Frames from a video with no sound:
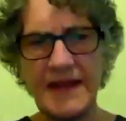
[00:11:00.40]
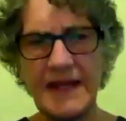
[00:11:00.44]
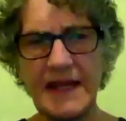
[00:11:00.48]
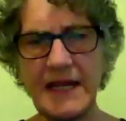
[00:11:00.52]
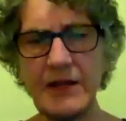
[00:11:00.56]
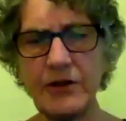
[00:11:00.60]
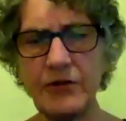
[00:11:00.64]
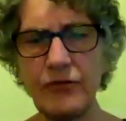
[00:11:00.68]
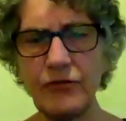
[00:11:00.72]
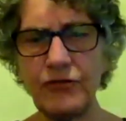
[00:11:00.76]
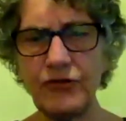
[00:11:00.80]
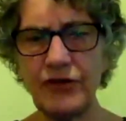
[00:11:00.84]
the
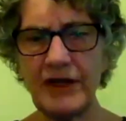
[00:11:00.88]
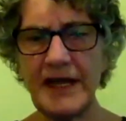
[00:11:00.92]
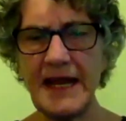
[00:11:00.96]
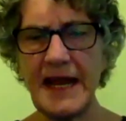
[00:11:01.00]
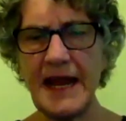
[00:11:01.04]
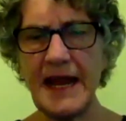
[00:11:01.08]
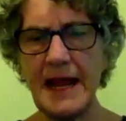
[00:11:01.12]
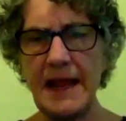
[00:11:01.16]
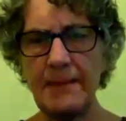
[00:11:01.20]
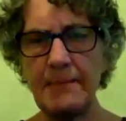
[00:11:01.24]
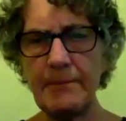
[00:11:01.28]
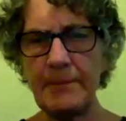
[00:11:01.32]
energy
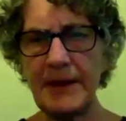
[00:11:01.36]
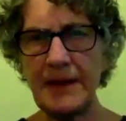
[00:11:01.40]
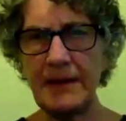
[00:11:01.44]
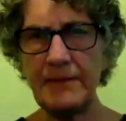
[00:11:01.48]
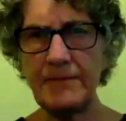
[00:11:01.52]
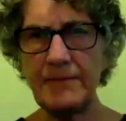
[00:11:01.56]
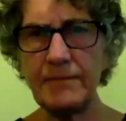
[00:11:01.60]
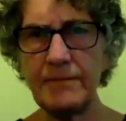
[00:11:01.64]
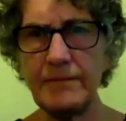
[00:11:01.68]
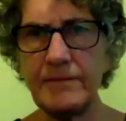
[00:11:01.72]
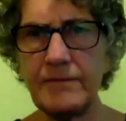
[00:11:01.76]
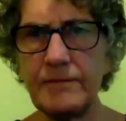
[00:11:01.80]
can't
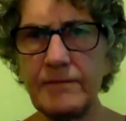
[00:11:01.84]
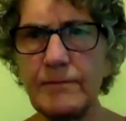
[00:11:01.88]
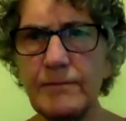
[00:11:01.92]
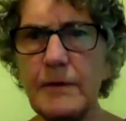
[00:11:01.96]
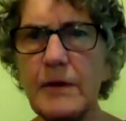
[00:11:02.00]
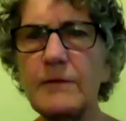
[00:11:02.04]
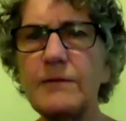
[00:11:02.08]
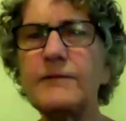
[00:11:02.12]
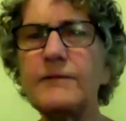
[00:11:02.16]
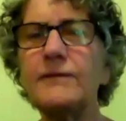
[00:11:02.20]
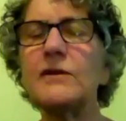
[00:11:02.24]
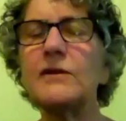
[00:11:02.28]
be
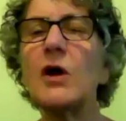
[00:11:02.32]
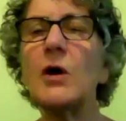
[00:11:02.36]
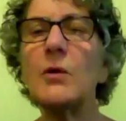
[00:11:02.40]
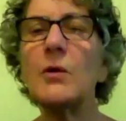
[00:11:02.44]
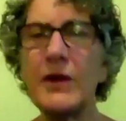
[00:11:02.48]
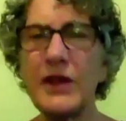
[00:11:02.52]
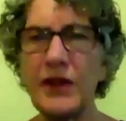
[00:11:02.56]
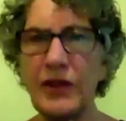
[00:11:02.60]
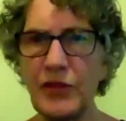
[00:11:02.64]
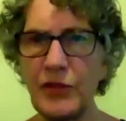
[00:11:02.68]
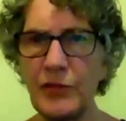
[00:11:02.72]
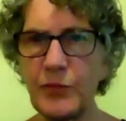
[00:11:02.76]

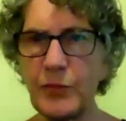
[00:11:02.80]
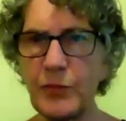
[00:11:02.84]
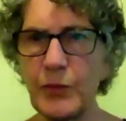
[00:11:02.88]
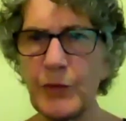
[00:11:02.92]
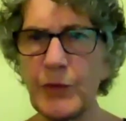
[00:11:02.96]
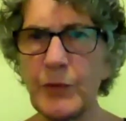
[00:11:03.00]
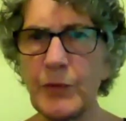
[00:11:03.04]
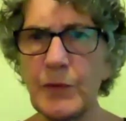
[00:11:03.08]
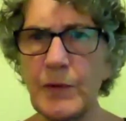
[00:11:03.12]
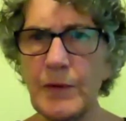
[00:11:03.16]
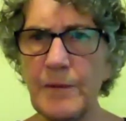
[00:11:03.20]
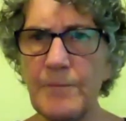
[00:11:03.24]
flowing
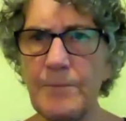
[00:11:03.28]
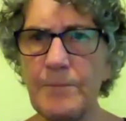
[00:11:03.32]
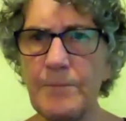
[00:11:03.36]
through.